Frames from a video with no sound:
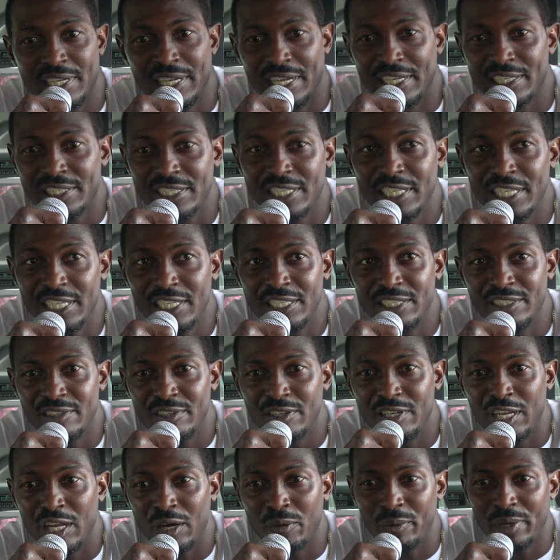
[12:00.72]
thing I've seen
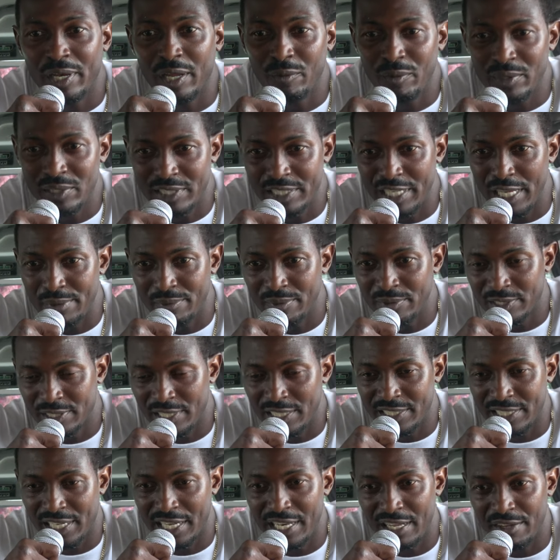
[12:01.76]
you know when I wasn't able
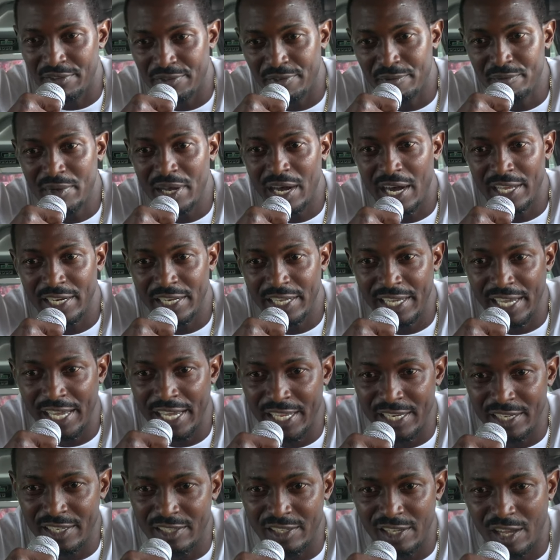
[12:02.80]
since I left from Ghana
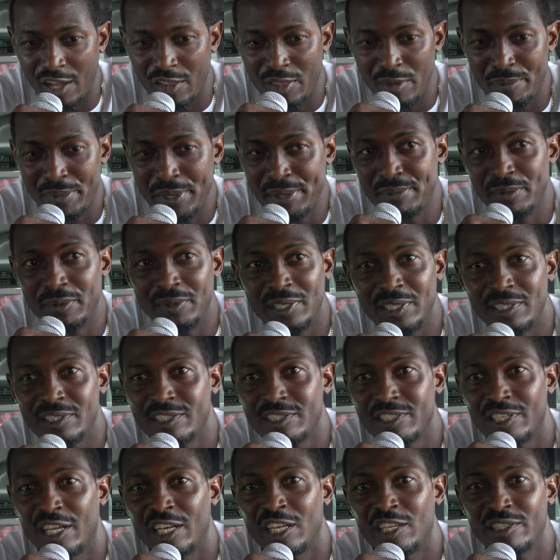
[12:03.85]
and other people just
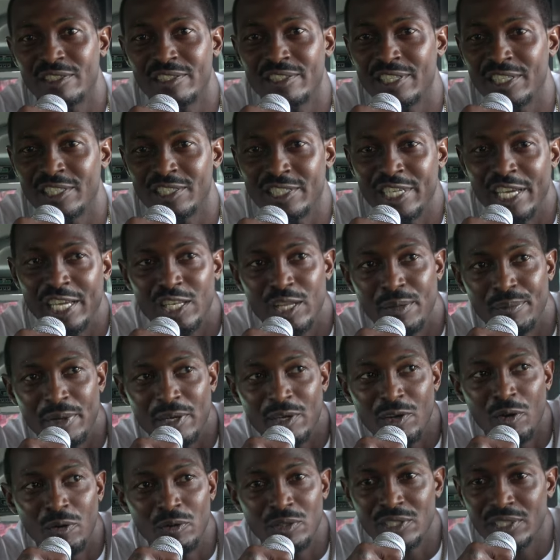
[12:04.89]
started just getting up
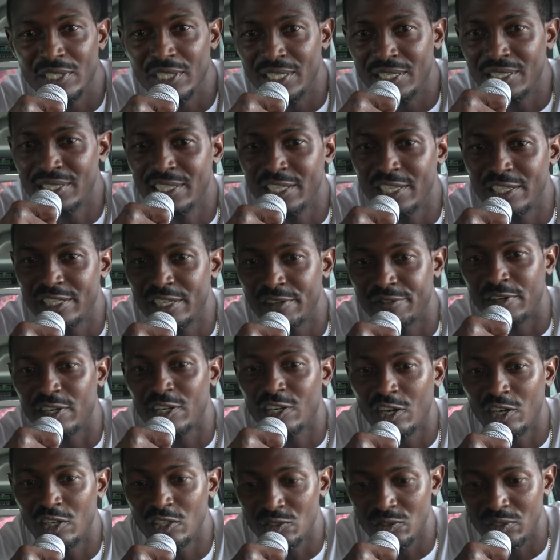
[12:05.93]
and going to you know different
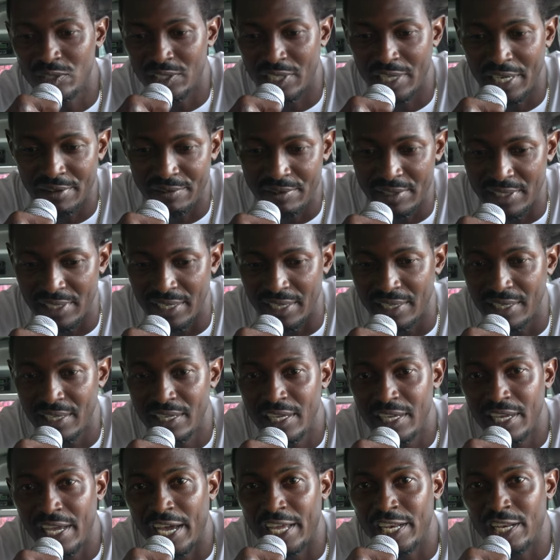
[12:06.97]
countries and everything
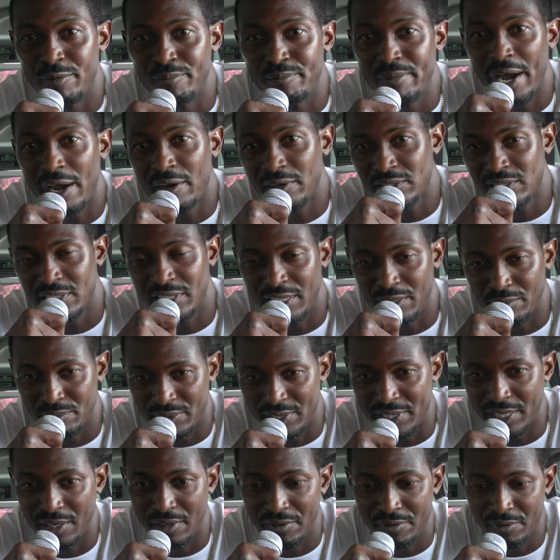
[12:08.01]
and embarrassing
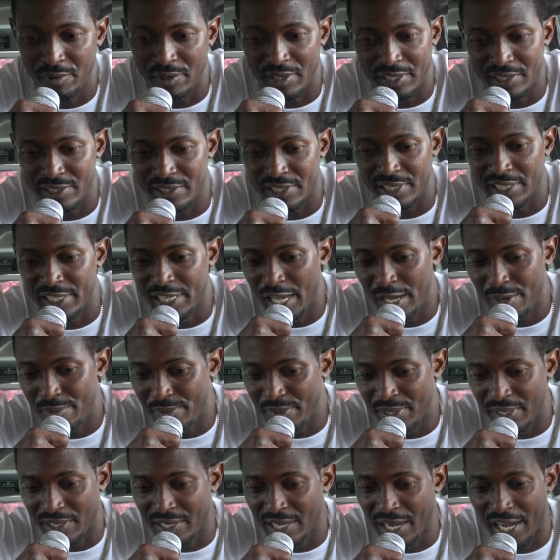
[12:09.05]
themselves whether it's the
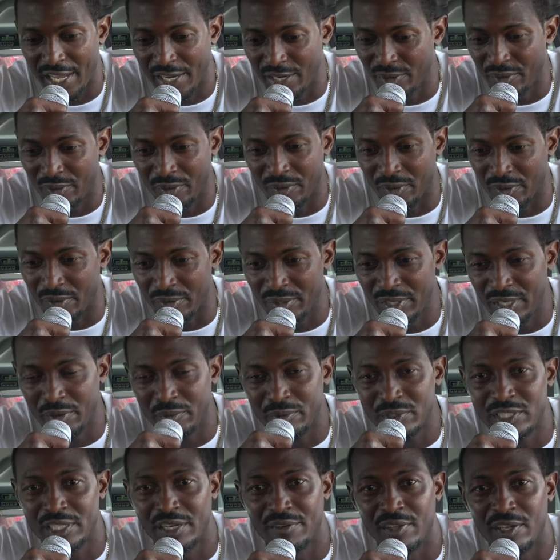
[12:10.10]
Gambia, Ghana, or you know
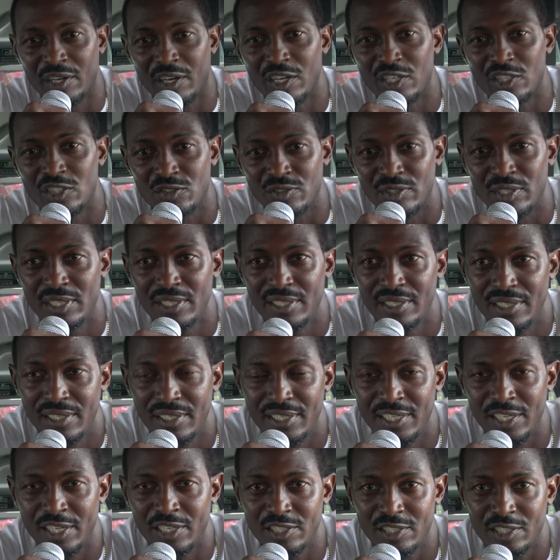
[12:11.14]
whichever country.
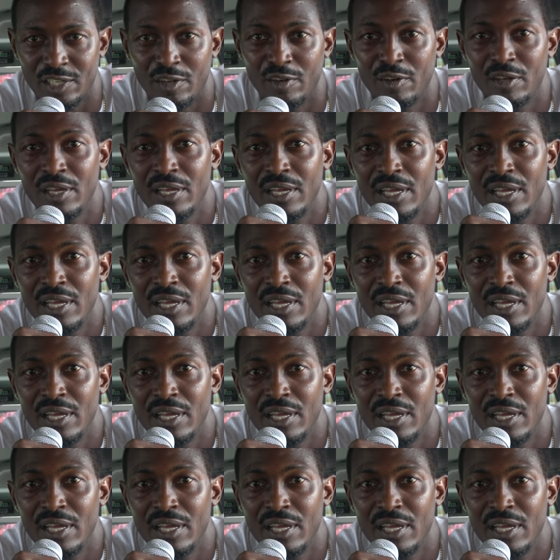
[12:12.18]
You know, so